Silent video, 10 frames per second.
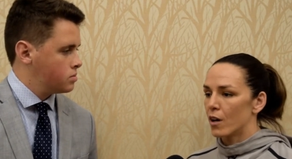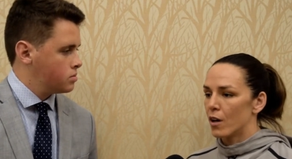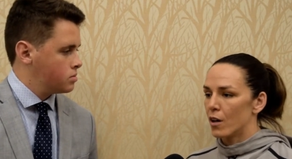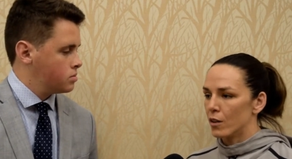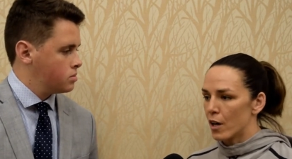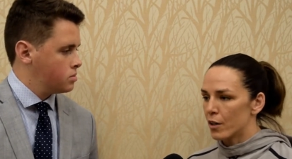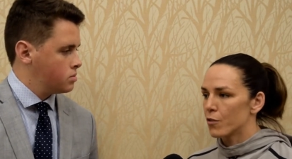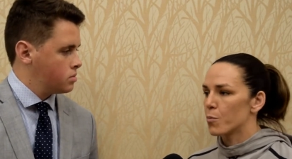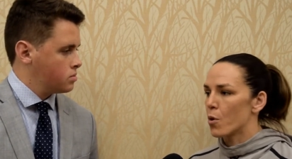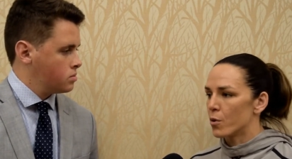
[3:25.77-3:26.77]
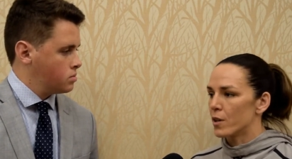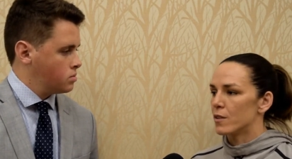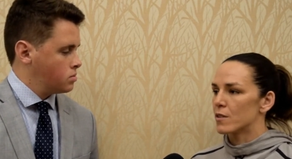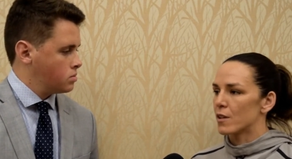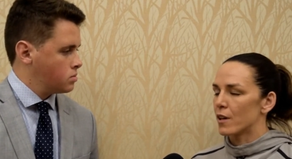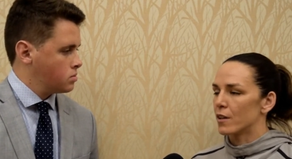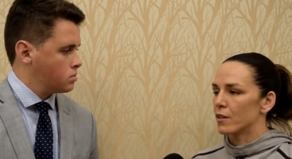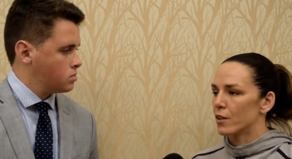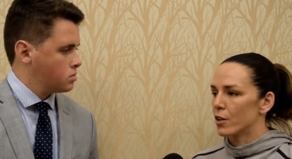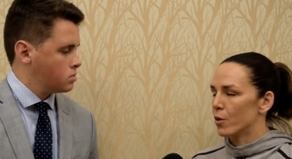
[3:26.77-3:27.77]
Speaker 1: a lot of opponents that
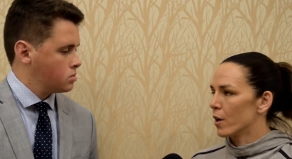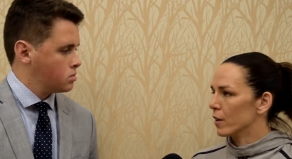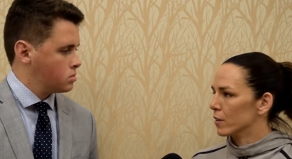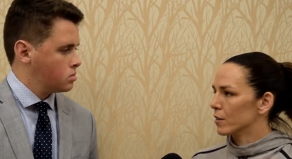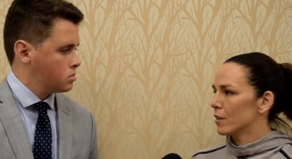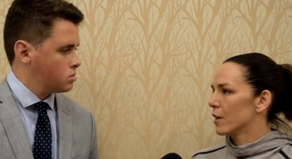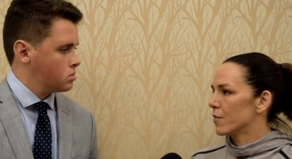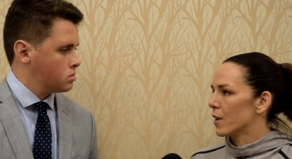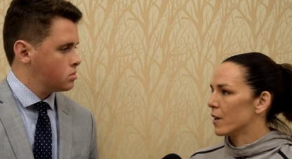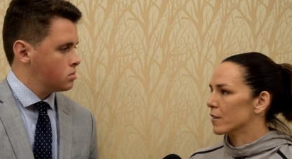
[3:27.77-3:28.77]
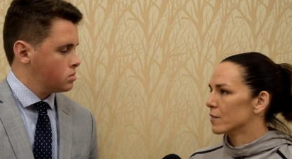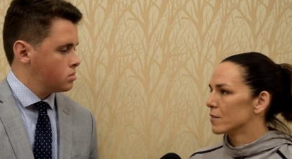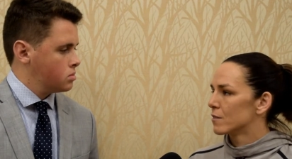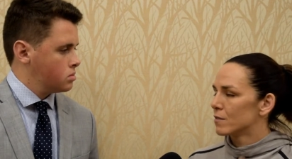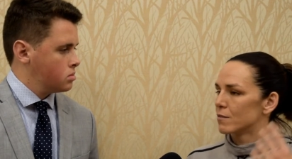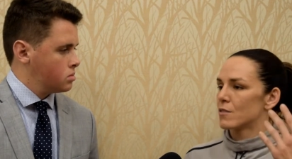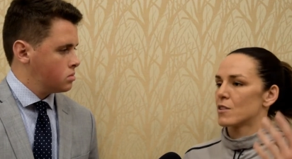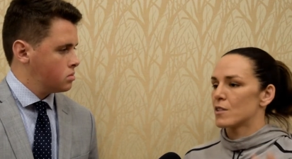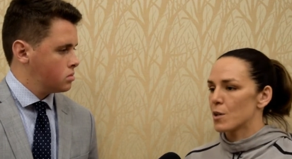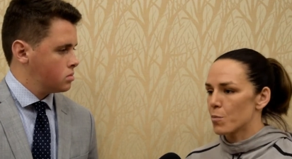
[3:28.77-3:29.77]
you know have that
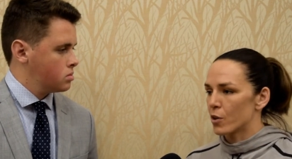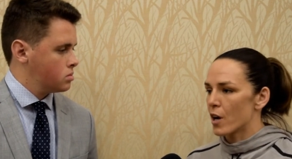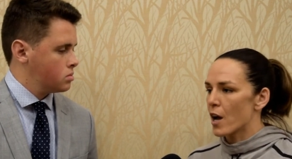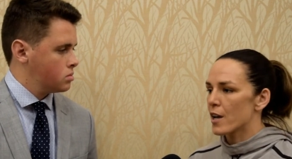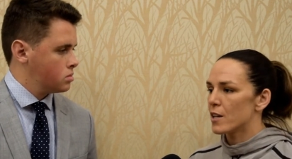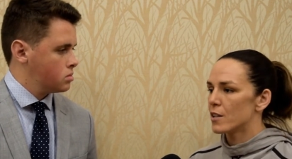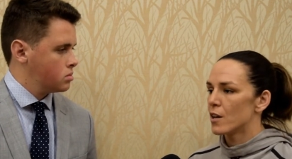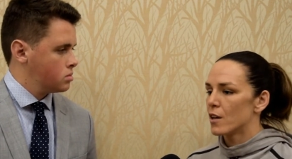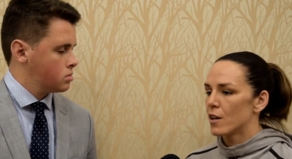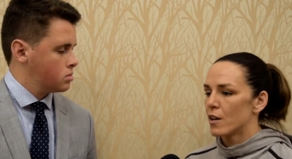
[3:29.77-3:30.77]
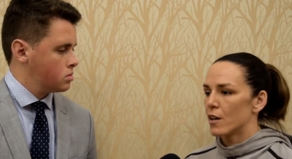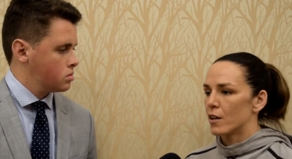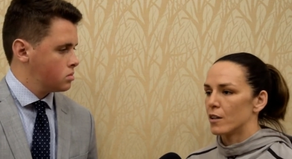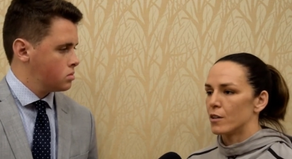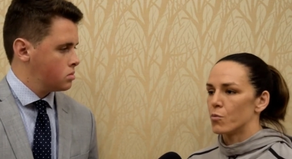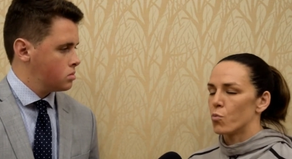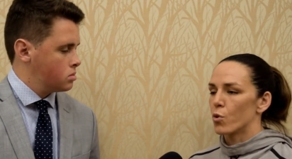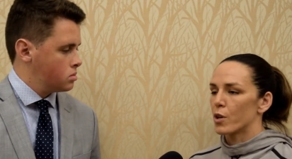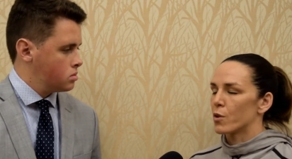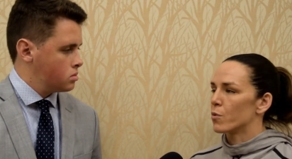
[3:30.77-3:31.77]
similar height um,
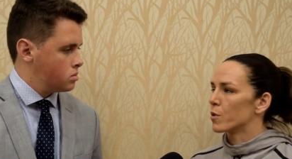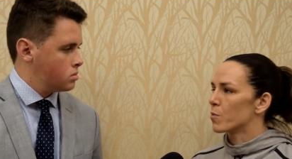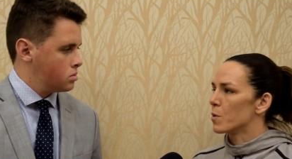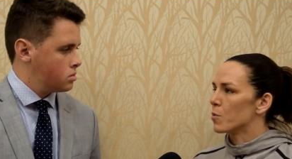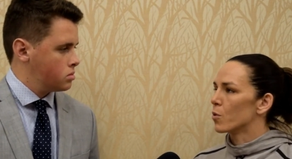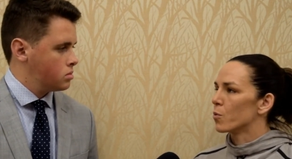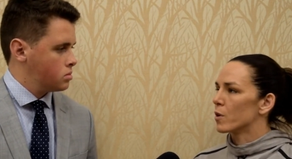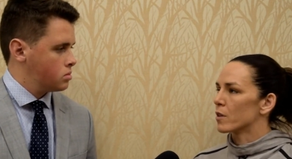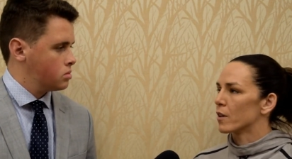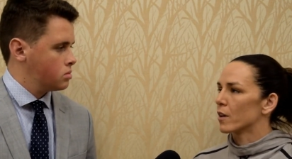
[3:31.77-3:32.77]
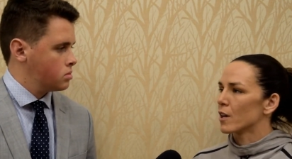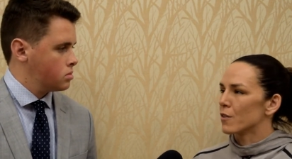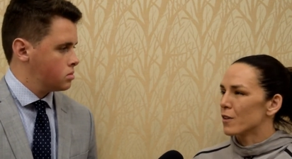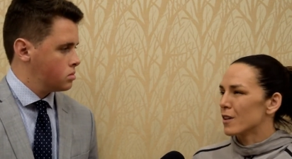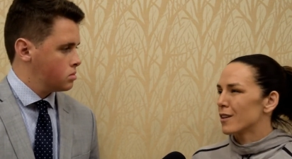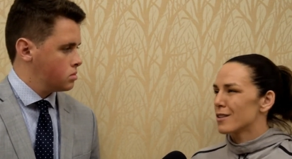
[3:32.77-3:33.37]
working with people with uh, kind of a, a,